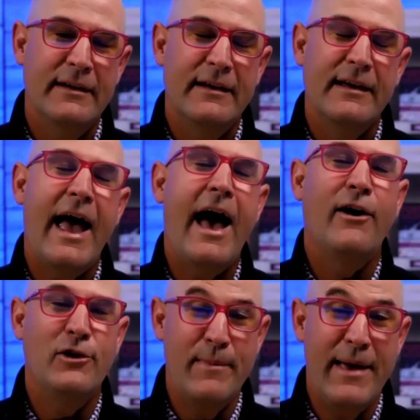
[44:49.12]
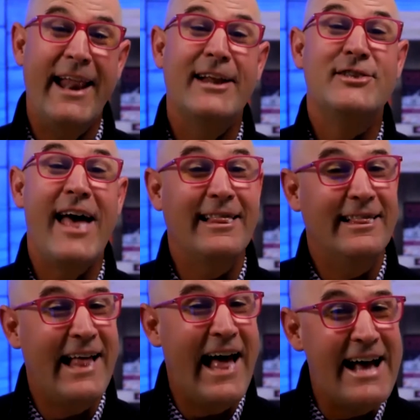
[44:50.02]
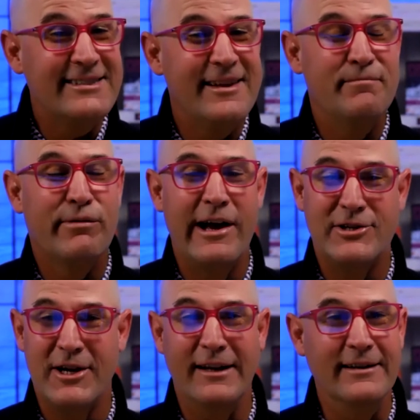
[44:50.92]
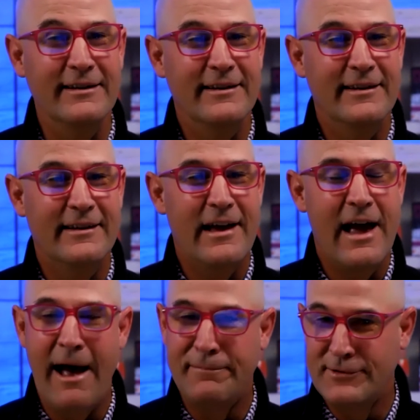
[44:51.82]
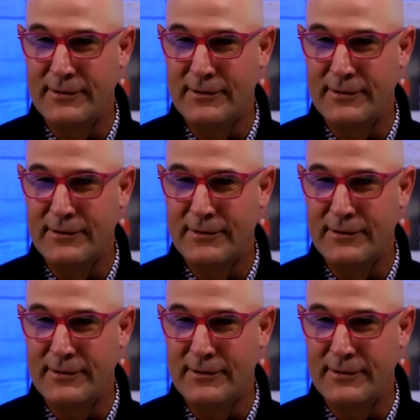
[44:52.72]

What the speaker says: how you manage that last impression, absolutely